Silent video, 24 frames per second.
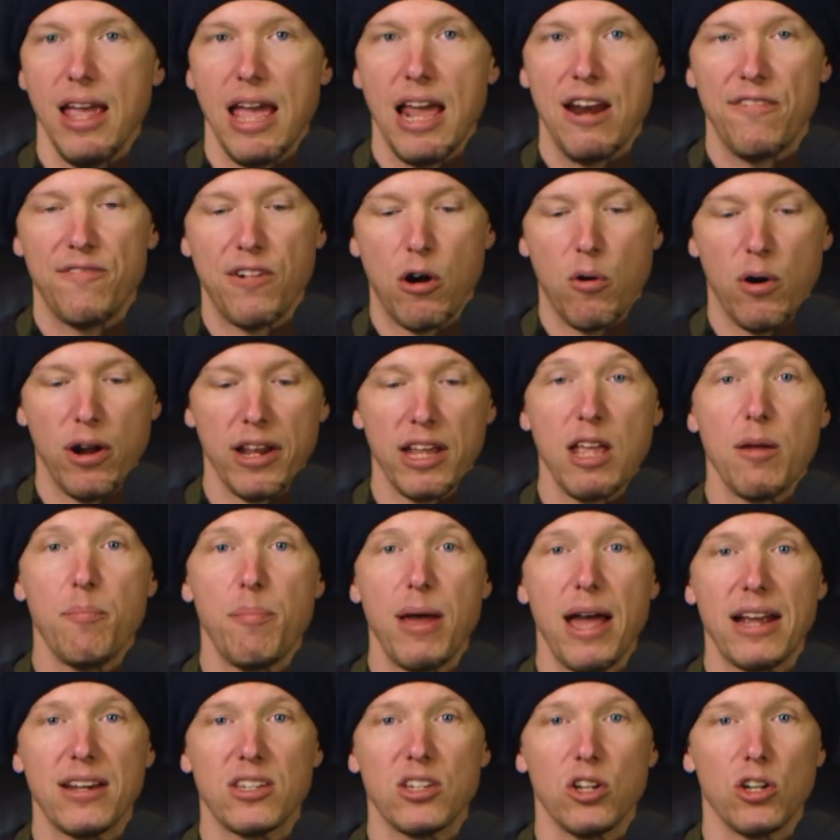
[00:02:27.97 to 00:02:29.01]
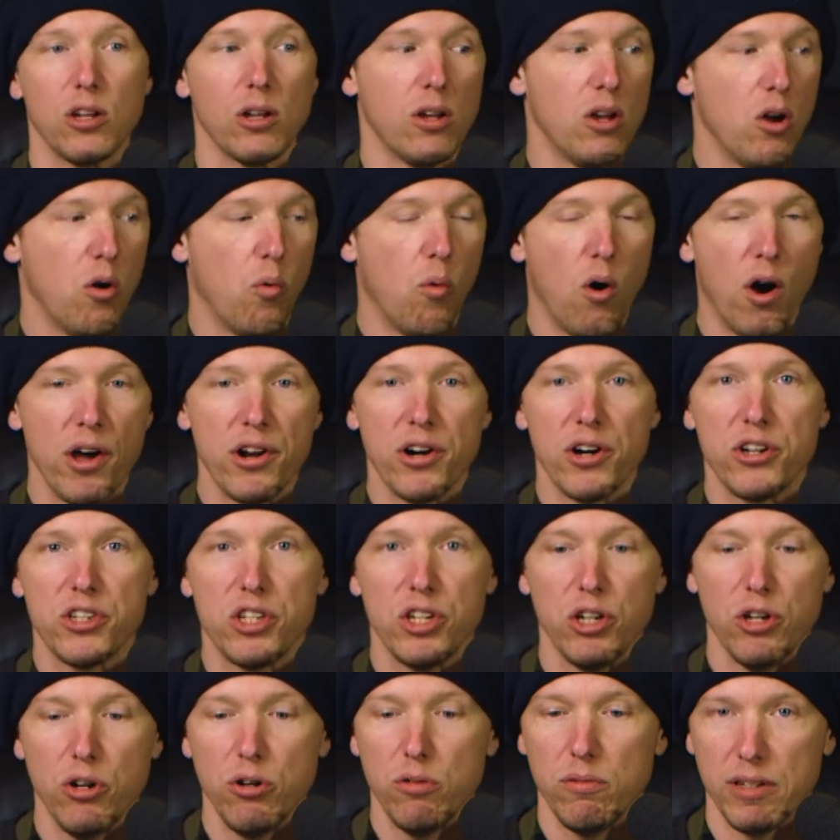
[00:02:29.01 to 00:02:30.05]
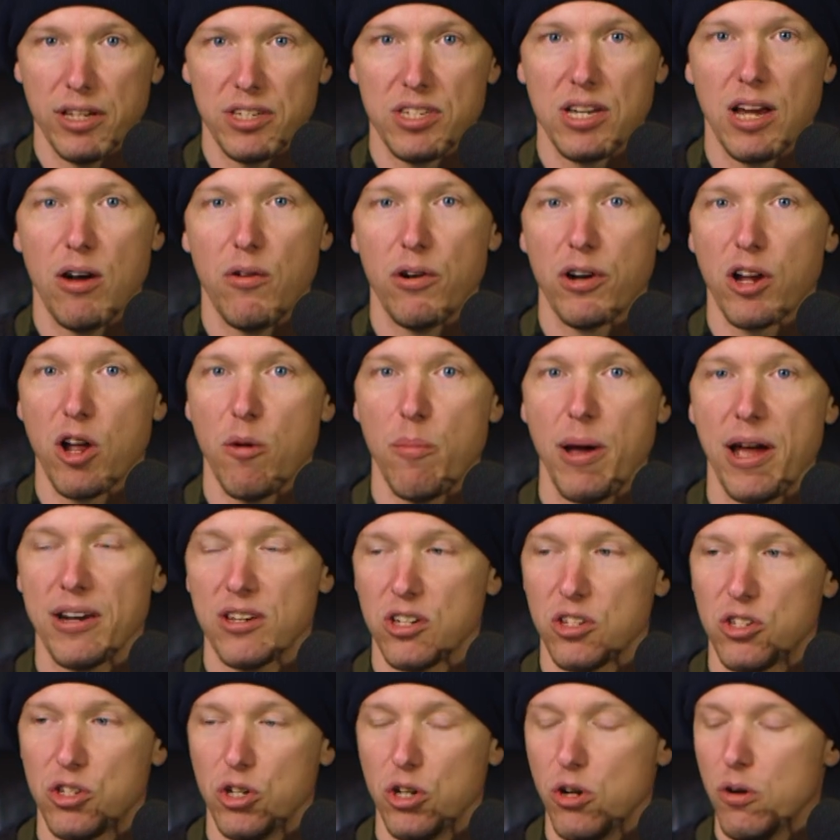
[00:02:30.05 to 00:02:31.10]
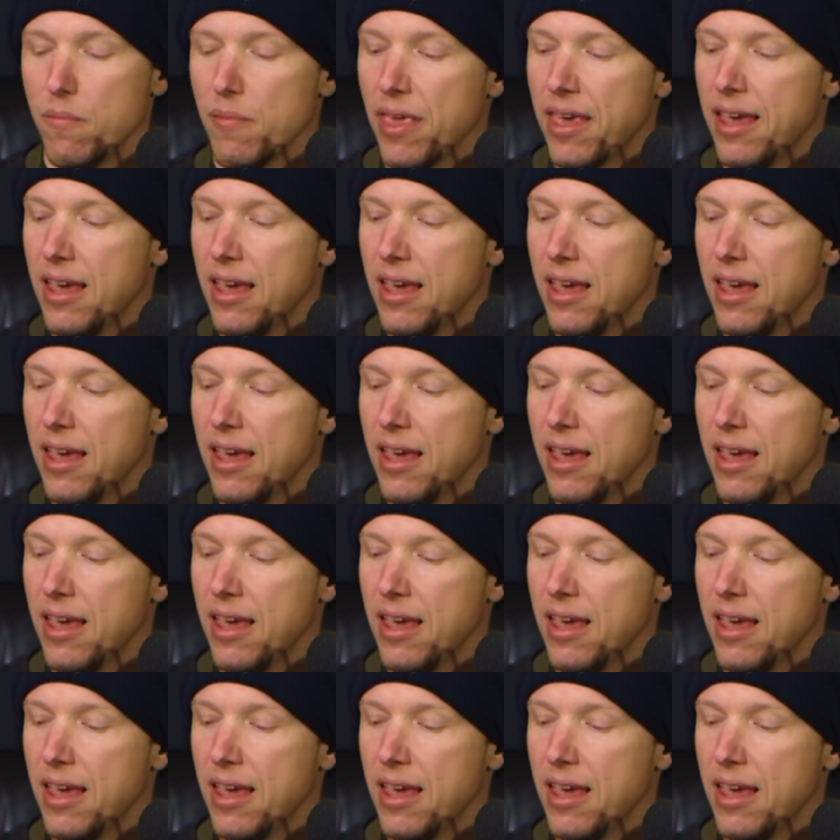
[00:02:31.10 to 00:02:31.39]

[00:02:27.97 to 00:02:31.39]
And if I want to get back to 1 or 2, let's say I want to go back to 2,